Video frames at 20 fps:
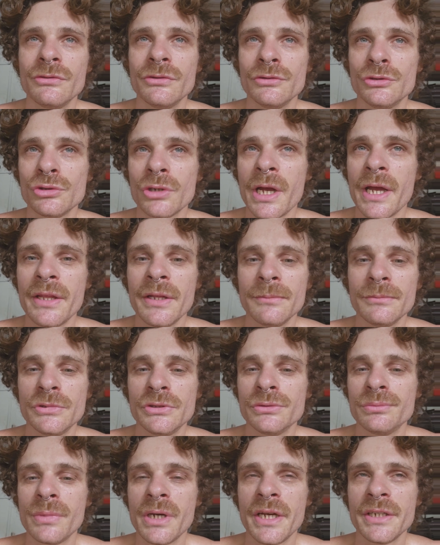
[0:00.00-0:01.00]
You dry them
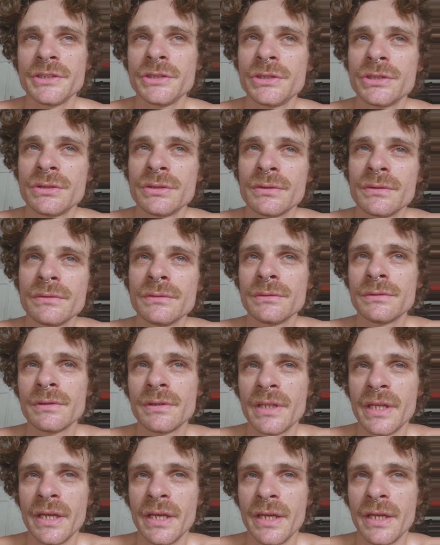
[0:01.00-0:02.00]
too much,
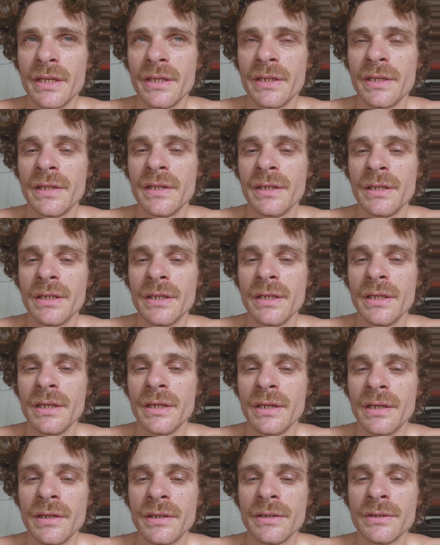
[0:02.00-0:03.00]
then
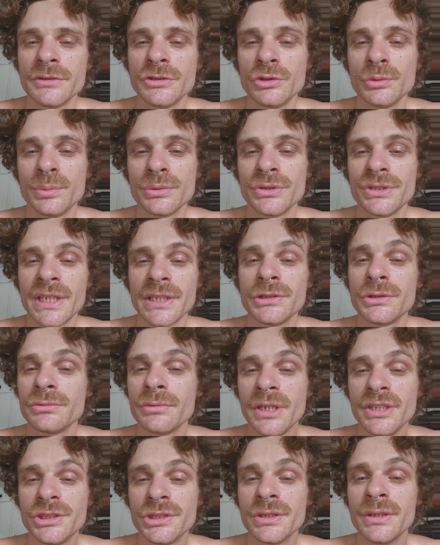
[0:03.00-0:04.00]
the
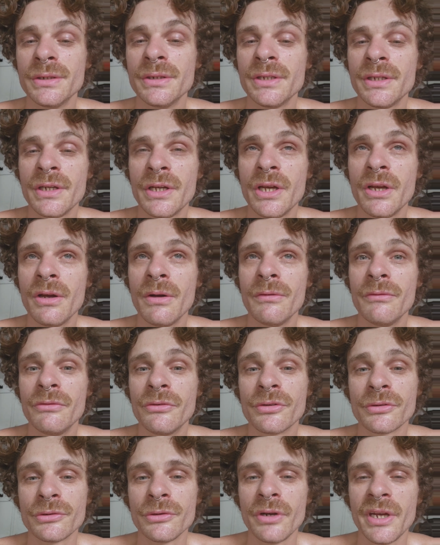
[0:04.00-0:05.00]
supersaturation
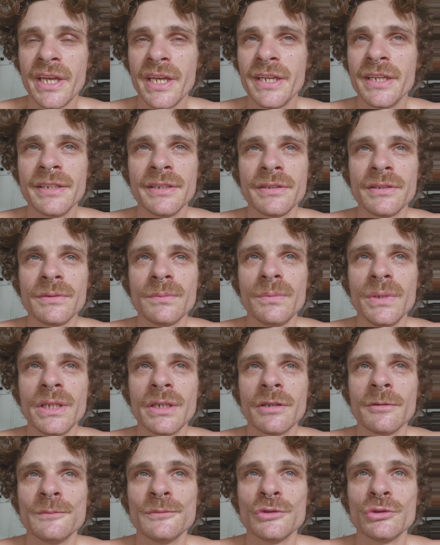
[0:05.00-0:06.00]
of the grain
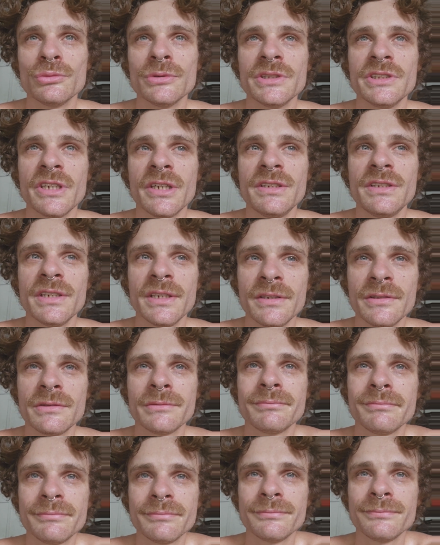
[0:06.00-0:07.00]
becomes
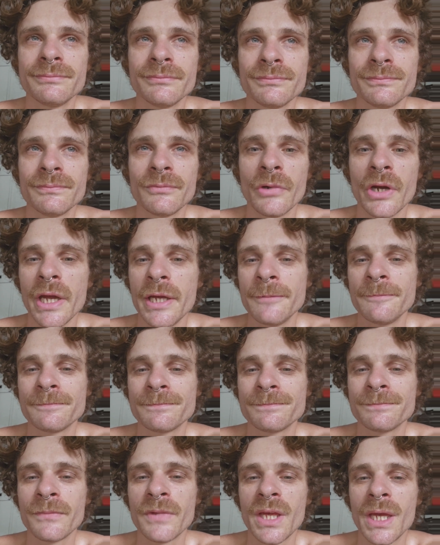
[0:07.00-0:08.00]
redundant, right?
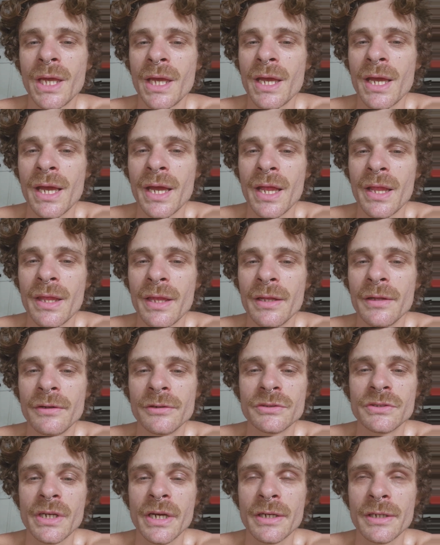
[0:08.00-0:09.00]
And then
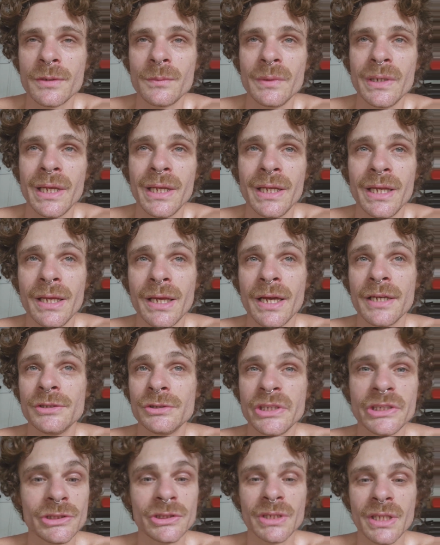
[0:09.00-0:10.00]
there's not going to be any
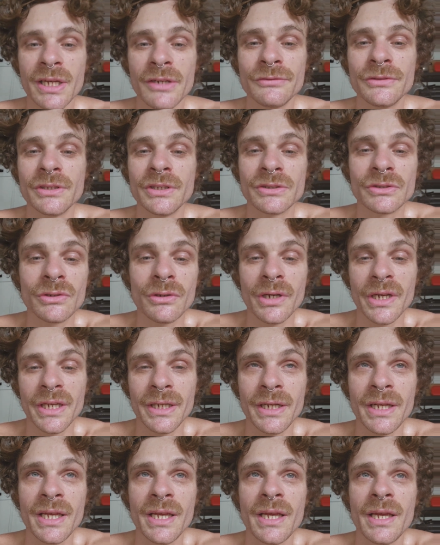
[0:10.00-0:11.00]
hydration left in the
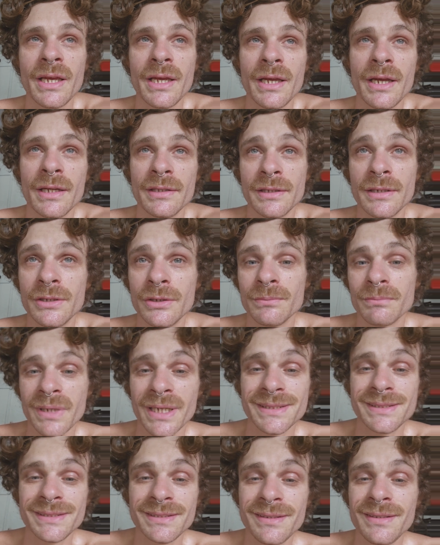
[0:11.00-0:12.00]
grain, and then your
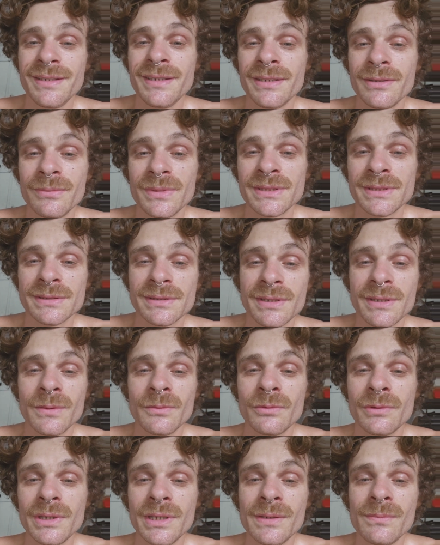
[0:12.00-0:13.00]
mycelium isn't
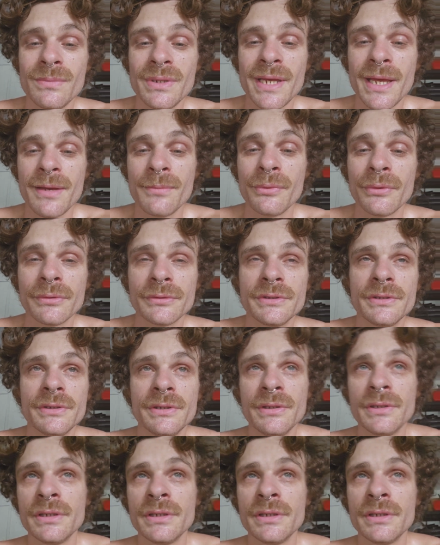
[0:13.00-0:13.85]
going to really be able